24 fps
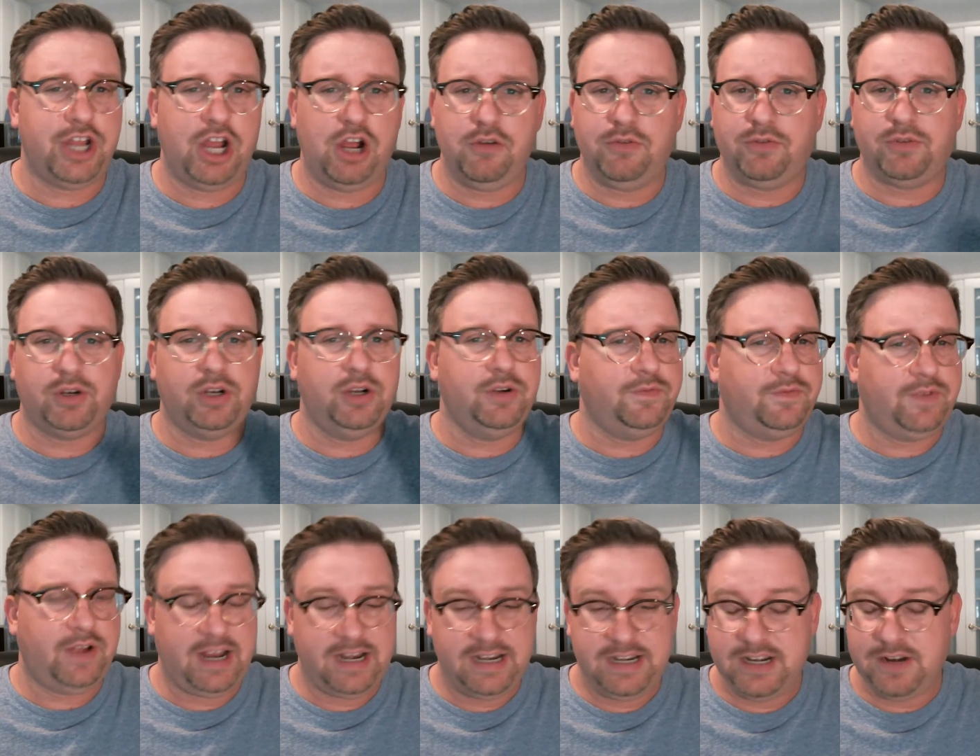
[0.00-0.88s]
Go through,
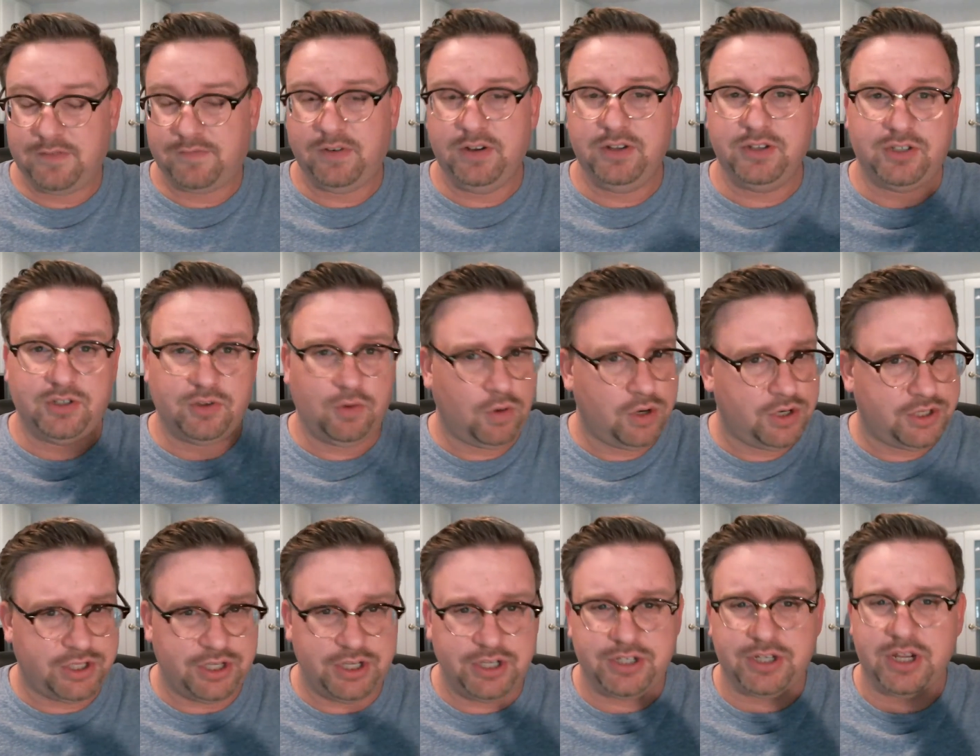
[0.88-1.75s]
find different
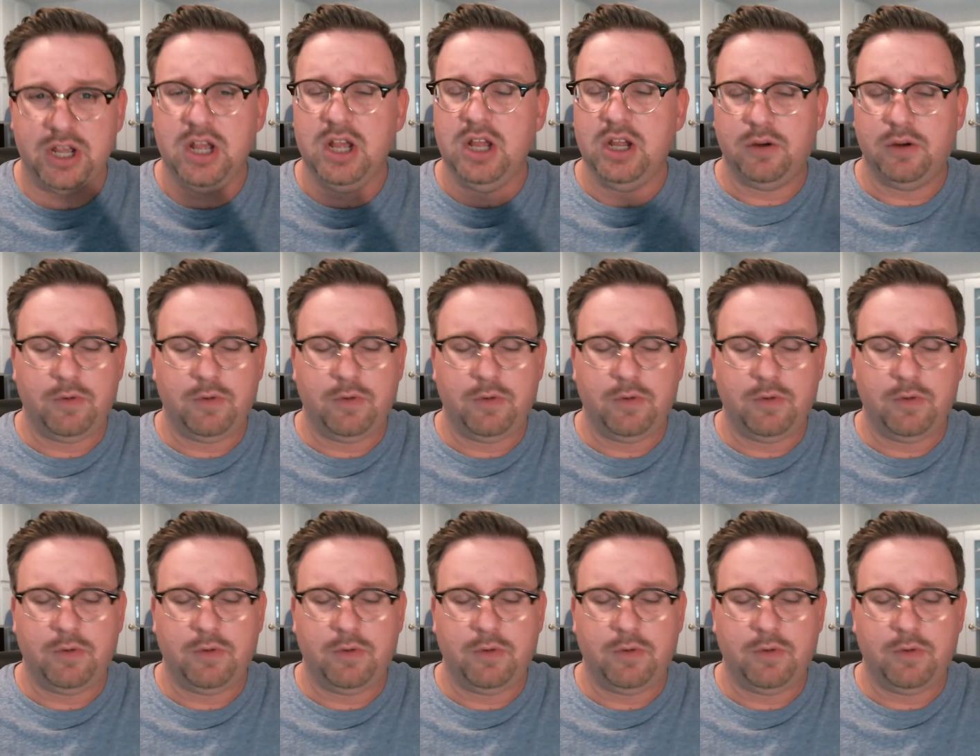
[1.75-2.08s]
sources